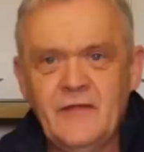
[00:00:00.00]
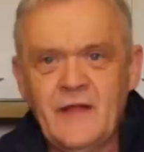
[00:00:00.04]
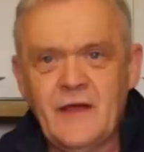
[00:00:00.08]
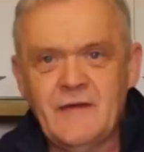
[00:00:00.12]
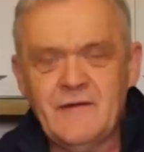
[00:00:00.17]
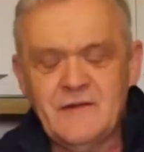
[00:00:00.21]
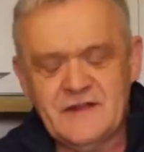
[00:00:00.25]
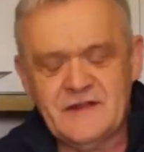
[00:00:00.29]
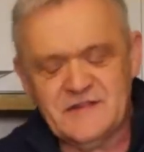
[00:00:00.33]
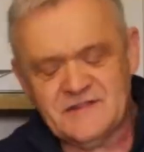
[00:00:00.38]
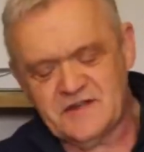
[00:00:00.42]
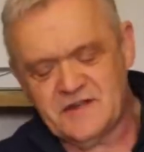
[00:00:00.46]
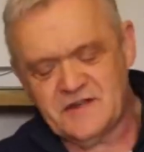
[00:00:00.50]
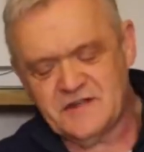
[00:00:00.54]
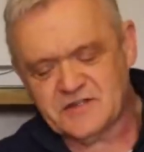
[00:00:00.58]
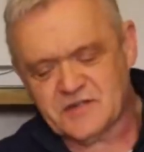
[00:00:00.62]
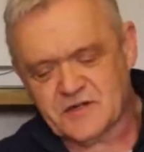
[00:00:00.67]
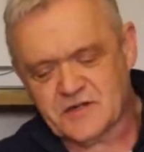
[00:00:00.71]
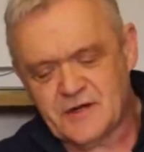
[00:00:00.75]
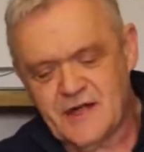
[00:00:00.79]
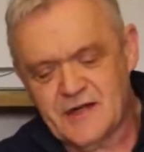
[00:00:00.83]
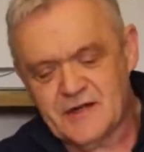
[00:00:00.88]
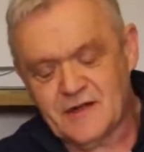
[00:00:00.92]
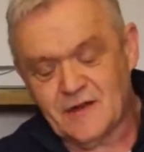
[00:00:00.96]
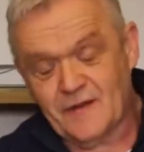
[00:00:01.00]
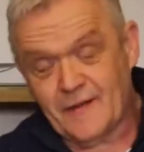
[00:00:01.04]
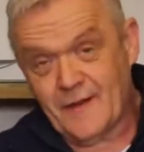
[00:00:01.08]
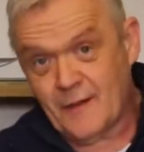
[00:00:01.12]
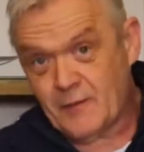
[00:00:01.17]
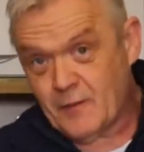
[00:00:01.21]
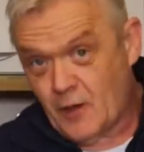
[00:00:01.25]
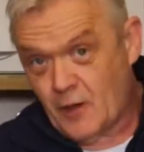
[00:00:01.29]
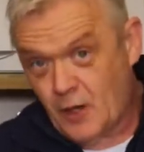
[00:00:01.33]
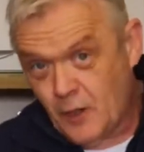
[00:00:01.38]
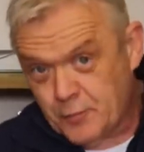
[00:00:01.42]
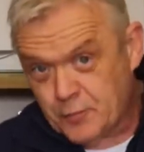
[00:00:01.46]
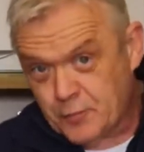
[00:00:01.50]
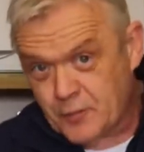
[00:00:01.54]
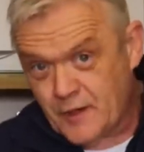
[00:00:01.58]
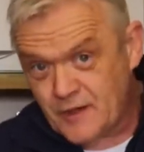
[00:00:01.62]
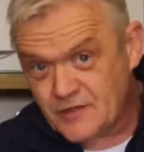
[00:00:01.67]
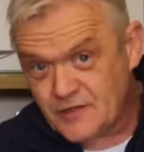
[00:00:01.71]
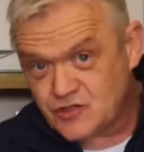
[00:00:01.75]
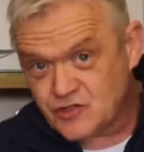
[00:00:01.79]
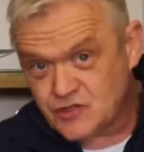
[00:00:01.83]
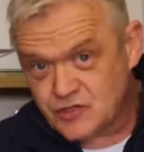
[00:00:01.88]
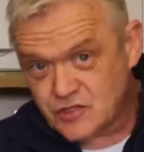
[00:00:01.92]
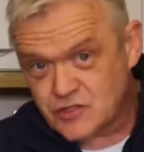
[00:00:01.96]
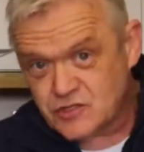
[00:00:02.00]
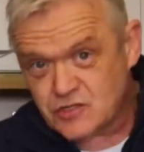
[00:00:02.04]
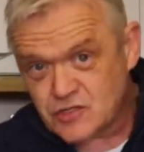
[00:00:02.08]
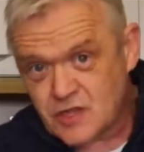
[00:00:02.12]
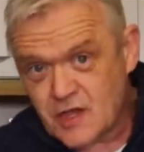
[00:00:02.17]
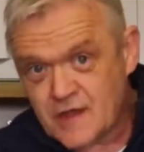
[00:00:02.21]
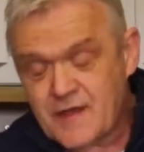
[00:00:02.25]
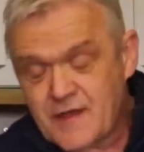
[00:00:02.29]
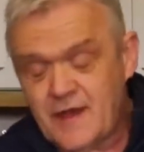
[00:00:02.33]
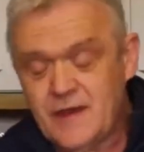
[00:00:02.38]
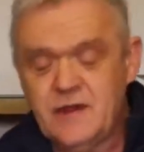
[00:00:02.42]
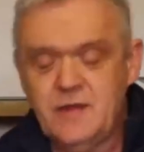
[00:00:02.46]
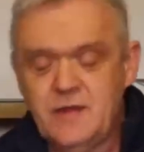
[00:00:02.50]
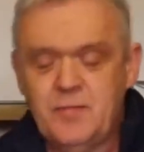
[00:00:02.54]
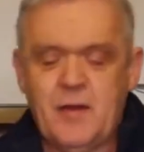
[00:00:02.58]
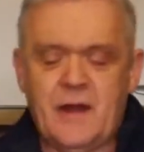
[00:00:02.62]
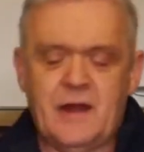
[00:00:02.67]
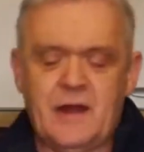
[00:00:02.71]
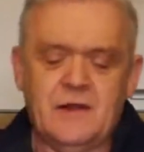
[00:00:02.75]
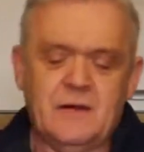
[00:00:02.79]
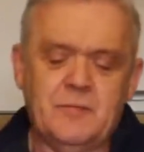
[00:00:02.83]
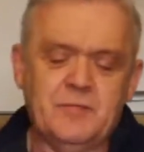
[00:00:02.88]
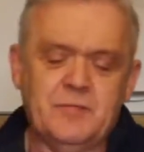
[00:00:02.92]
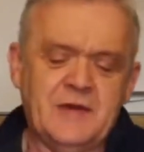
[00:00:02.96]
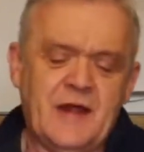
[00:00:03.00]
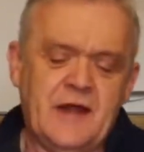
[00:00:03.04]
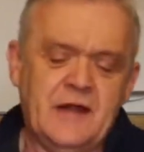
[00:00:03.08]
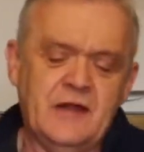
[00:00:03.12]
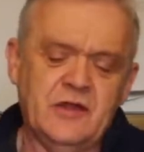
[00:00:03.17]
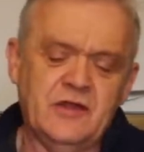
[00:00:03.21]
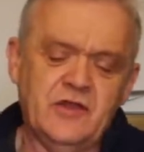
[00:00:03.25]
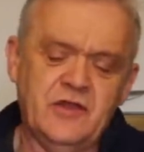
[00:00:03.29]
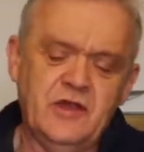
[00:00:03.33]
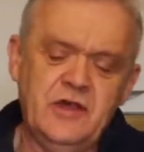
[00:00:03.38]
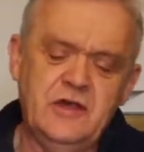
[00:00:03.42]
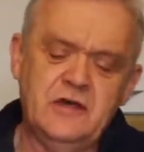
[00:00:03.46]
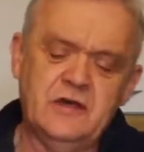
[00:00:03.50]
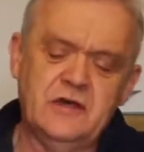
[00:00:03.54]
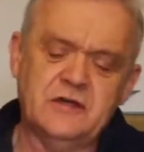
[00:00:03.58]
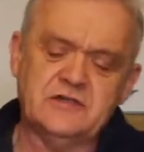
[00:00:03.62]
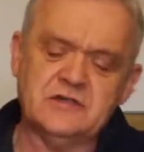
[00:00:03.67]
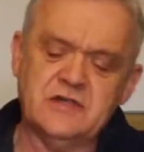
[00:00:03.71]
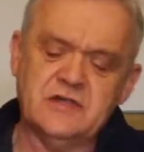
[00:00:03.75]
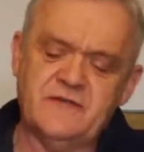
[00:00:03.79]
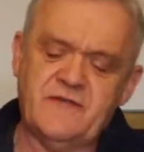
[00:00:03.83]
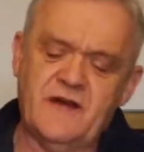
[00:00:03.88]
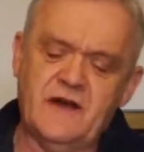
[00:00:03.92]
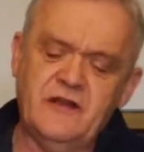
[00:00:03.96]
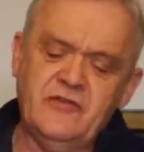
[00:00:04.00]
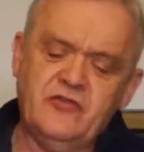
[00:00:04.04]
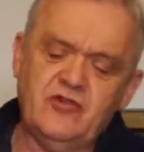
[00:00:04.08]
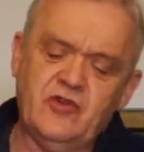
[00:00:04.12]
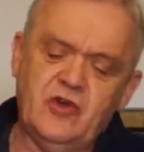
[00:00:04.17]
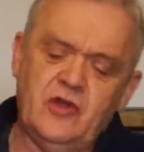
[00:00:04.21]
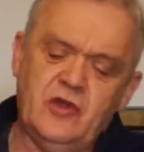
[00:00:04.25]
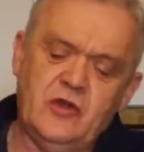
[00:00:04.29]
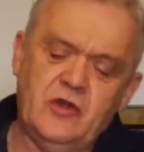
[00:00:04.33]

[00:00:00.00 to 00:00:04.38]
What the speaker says: And there it is in its cradle. Now it operates just like any planet gear. So if I